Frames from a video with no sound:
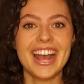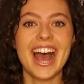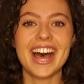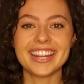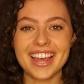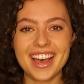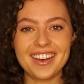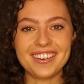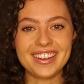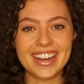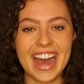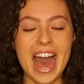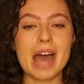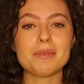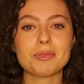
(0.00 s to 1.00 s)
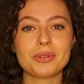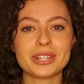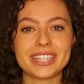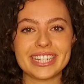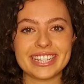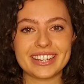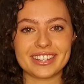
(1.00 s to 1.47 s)
Hello, I'm
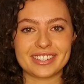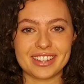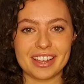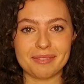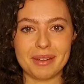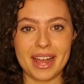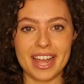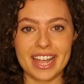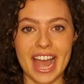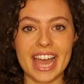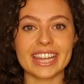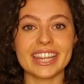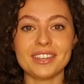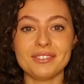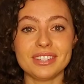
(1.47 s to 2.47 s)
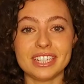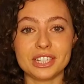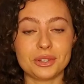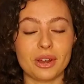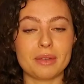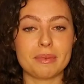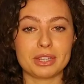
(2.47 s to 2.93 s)
Kristina Camaj. I live in
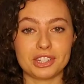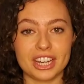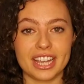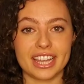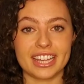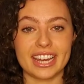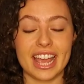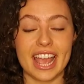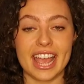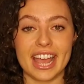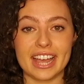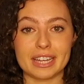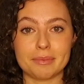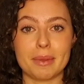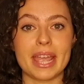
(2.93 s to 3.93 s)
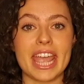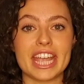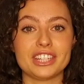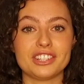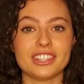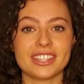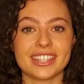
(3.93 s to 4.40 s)
Detroit, Michigan, and my
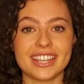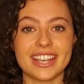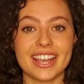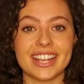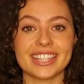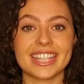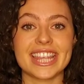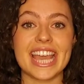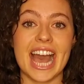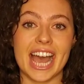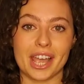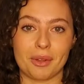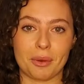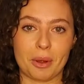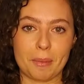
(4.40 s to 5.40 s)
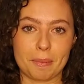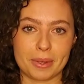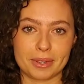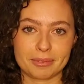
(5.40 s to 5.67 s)
agency is The I Group.